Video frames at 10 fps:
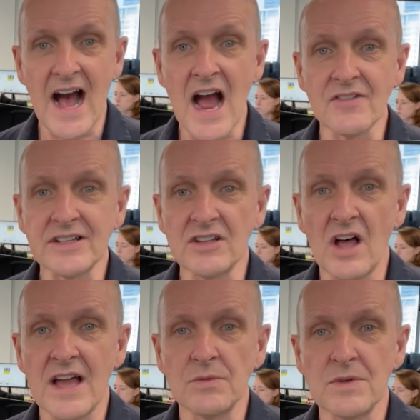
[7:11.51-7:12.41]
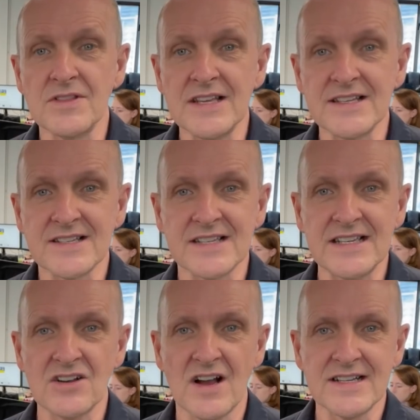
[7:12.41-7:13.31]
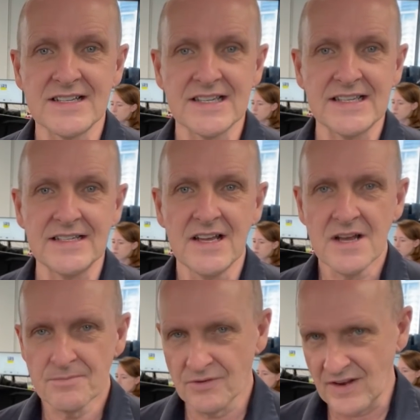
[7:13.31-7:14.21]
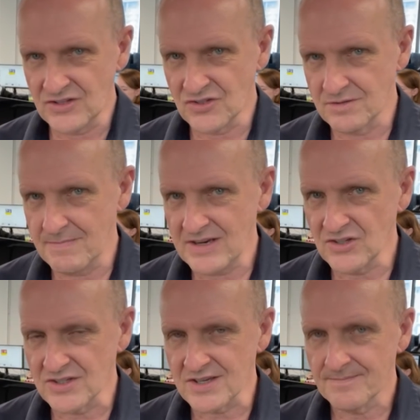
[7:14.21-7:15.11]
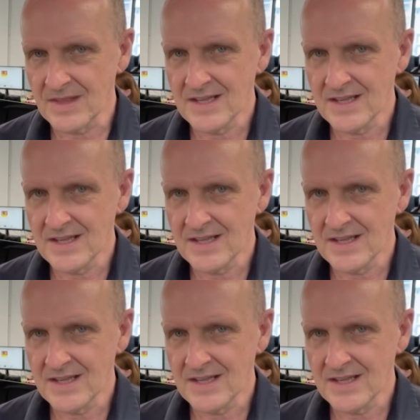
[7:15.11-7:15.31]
are in line with the C-19 prevention measures.